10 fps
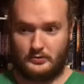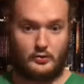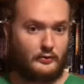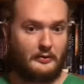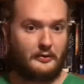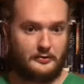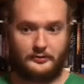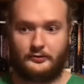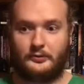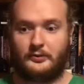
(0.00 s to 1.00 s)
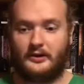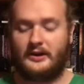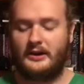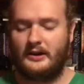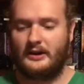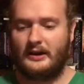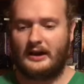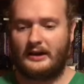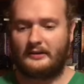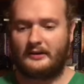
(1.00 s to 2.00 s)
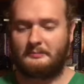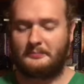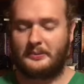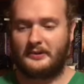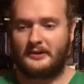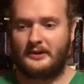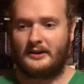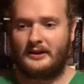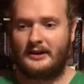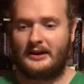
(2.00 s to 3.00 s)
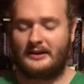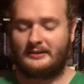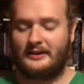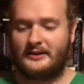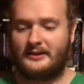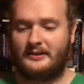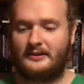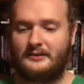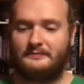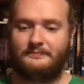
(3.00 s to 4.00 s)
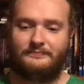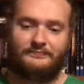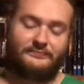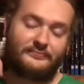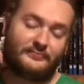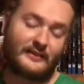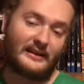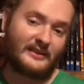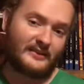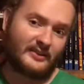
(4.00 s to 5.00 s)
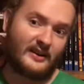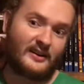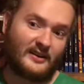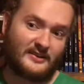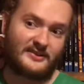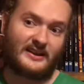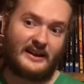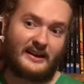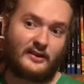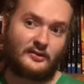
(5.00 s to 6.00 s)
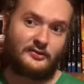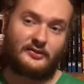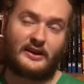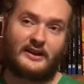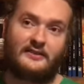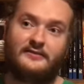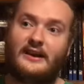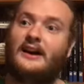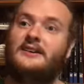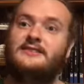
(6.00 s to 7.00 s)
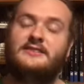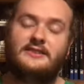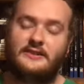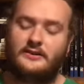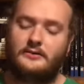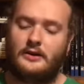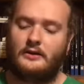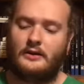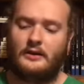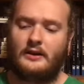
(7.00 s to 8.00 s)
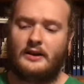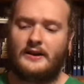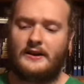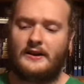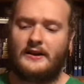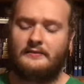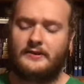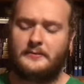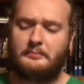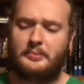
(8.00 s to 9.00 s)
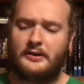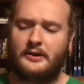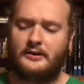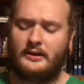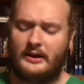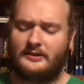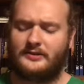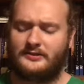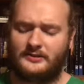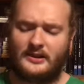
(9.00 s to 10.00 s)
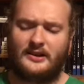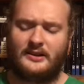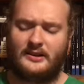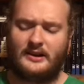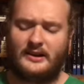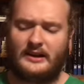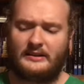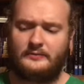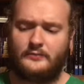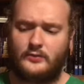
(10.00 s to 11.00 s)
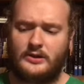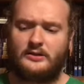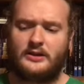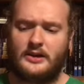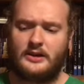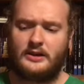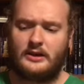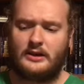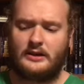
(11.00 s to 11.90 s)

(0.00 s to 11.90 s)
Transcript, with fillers: horror story. I, but I like I like the haunted house kind of idea of it, but as I said, I really